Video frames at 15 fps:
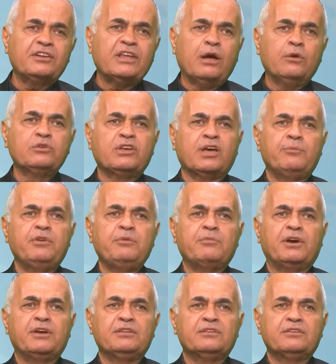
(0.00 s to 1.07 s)
outcome in
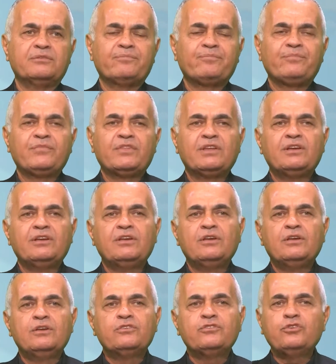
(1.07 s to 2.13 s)
mind.
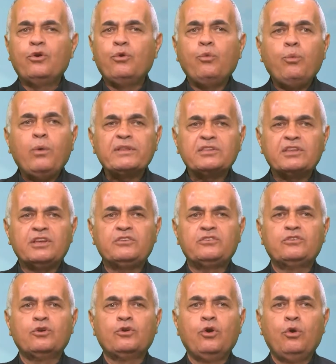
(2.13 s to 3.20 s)
So what is
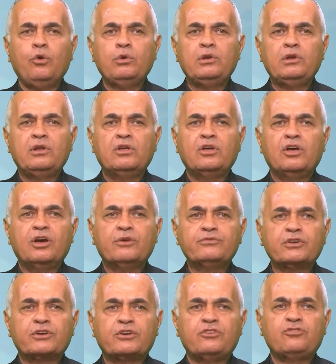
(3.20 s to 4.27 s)
the goal of the
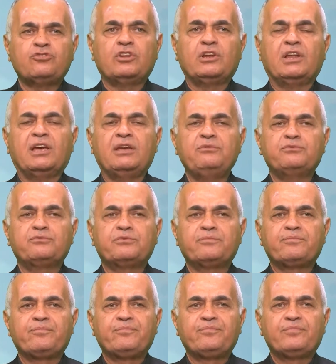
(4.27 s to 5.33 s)
Christian life?
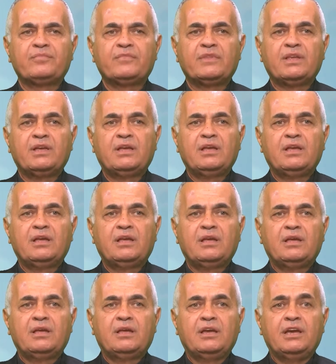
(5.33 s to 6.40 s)

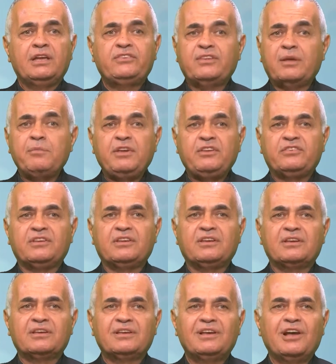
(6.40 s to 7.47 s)
It's amazing
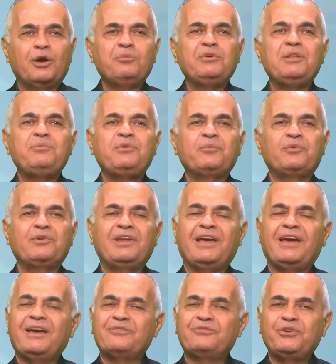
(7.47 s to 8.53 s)
how many people
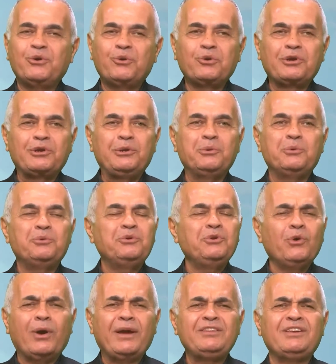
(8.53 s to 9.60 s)
have no clue,
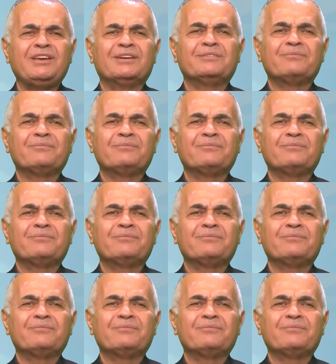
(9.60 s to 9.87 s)
no idea.